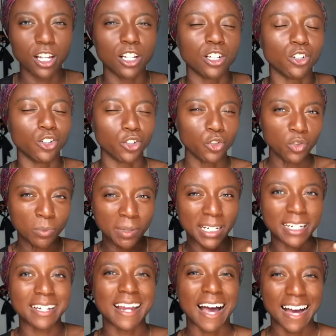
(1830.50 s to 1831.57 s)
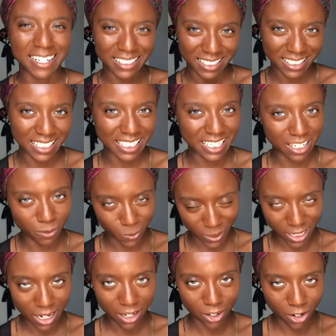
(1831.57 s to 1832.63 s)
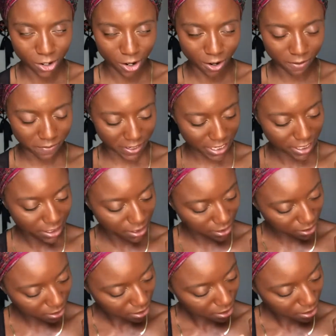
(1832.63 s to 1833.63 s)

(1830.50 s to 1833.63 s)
luminosity we got on our face.